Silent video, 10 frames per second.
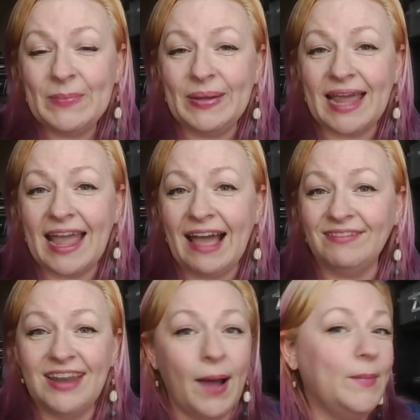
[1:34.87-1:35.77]
but I
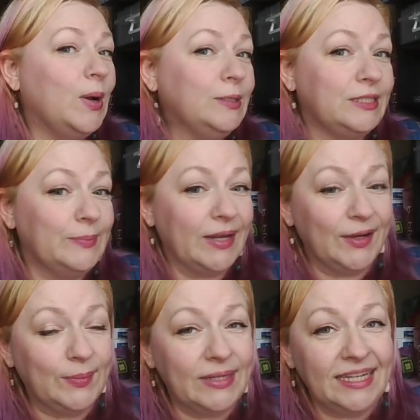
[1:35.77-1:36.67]
have not posted
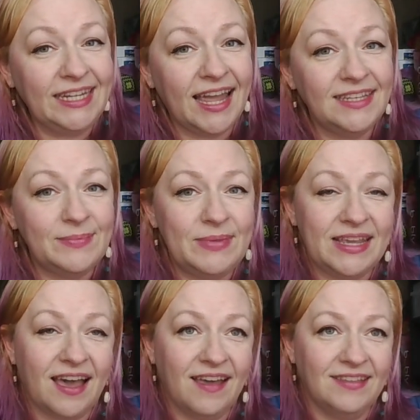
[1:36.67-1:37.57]
my opening yet
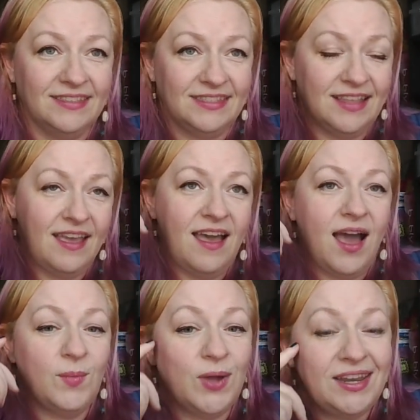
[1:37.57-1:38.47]
because
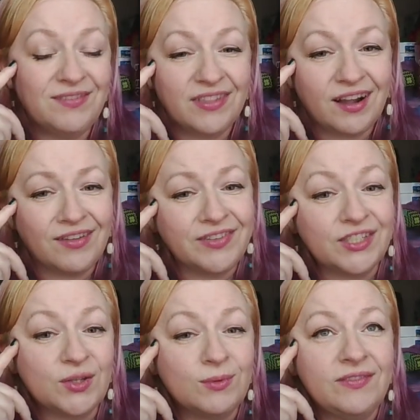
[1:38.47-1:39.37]
I'm waiting for their
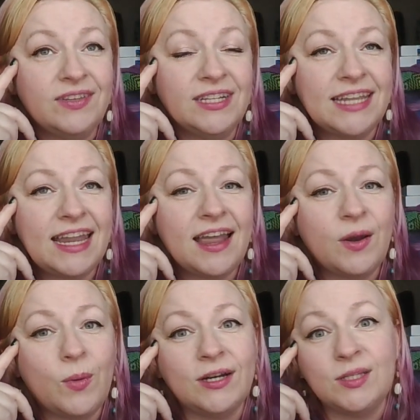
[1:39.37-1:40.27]
official reveal date.
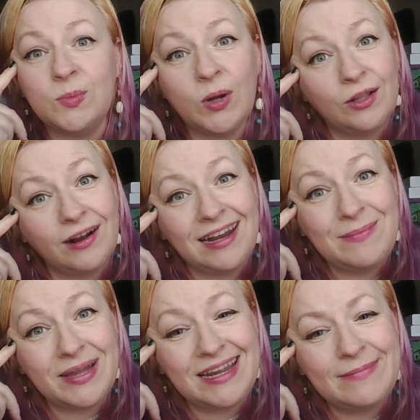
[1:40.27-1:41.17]
I don't want to spoiler
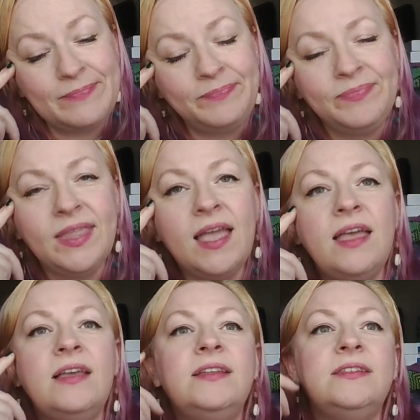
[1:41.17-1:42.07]
anybody.
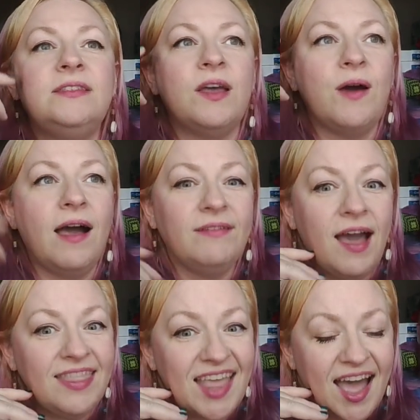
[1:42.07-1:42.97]
So I've
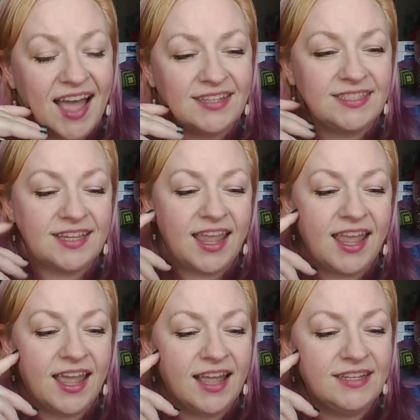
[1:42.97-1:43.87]
got that,
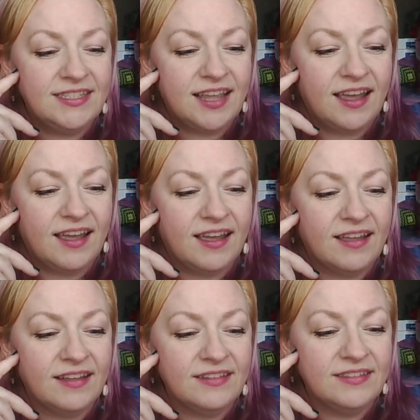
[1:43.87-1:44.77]
and
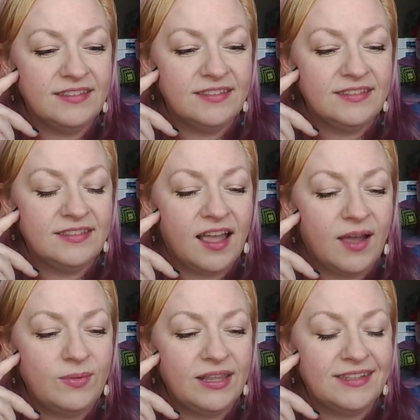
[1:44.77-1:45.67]
I
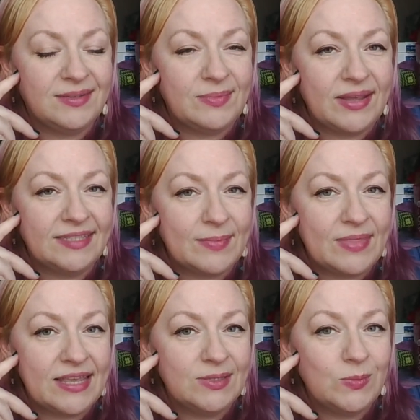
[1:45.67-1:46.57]
would like to make some
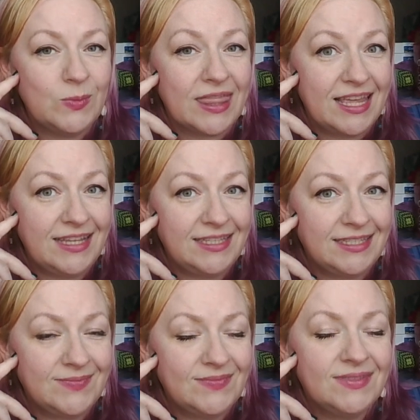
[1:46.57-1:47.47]
things with
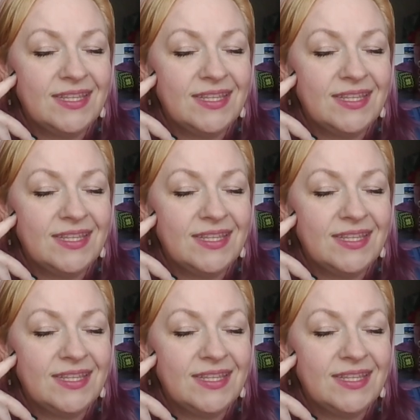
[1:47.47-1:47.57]
it.